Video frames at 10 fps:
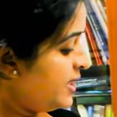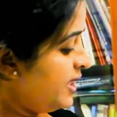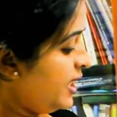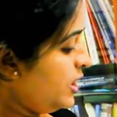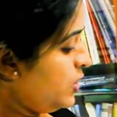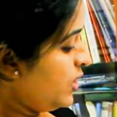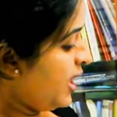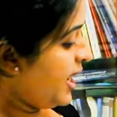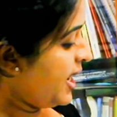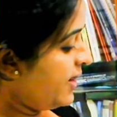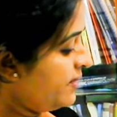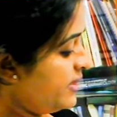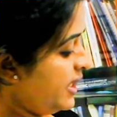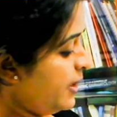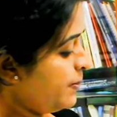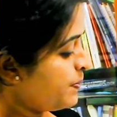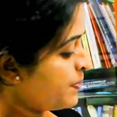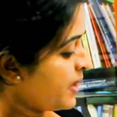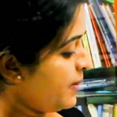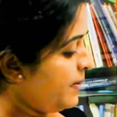Then you have the
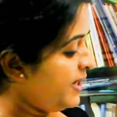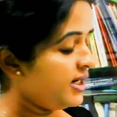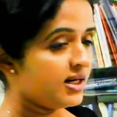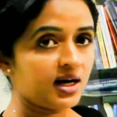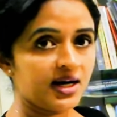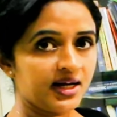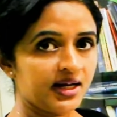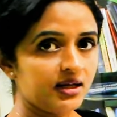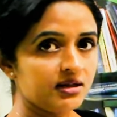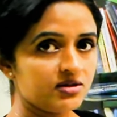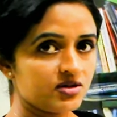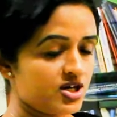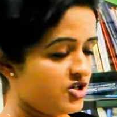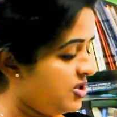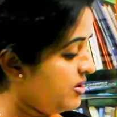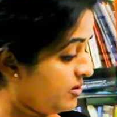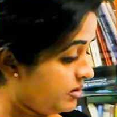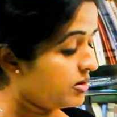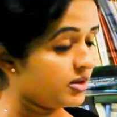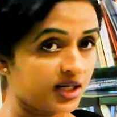pericardial region.
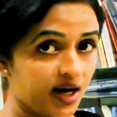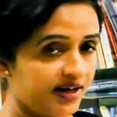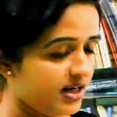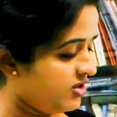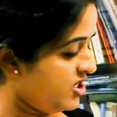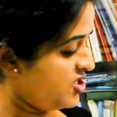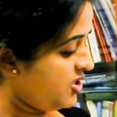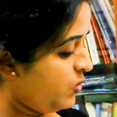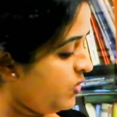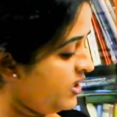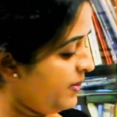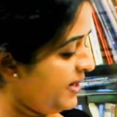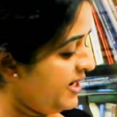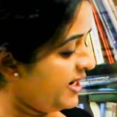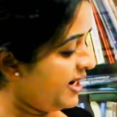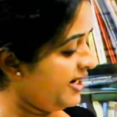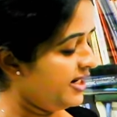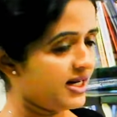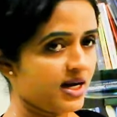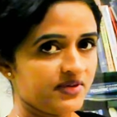So the cardiac region with the
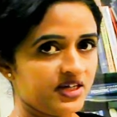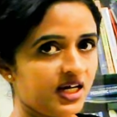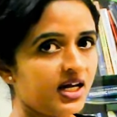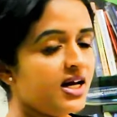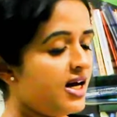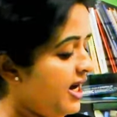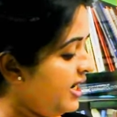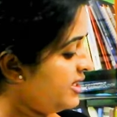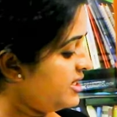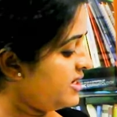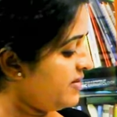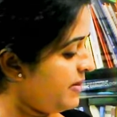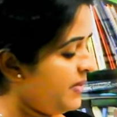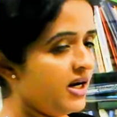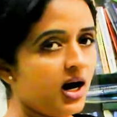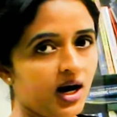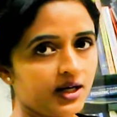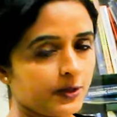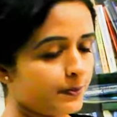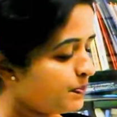pericardial cavity and the developing
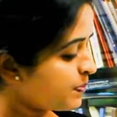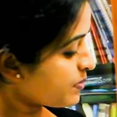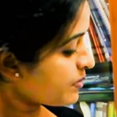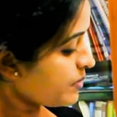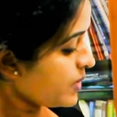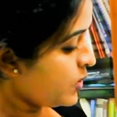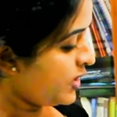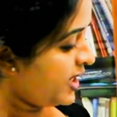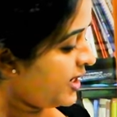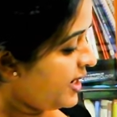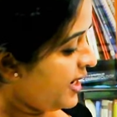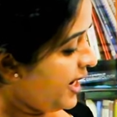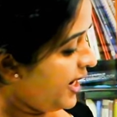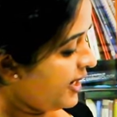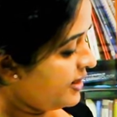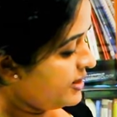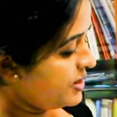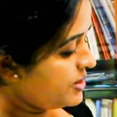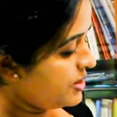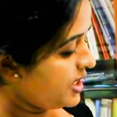heart. Okay, and
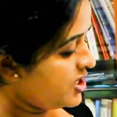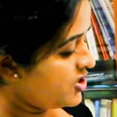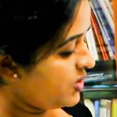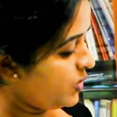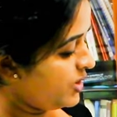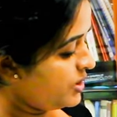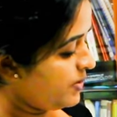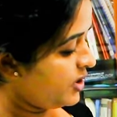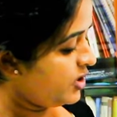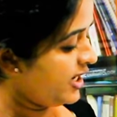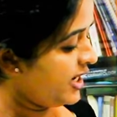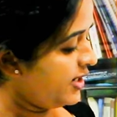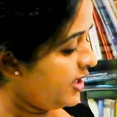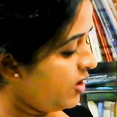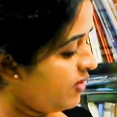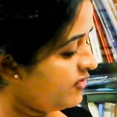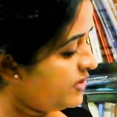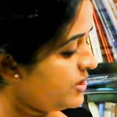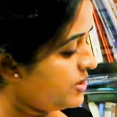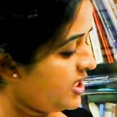this region, what is the peculiarity of
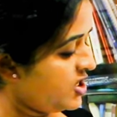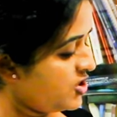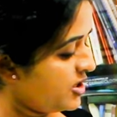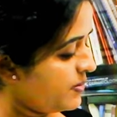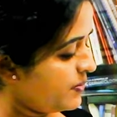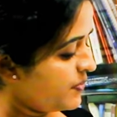this region?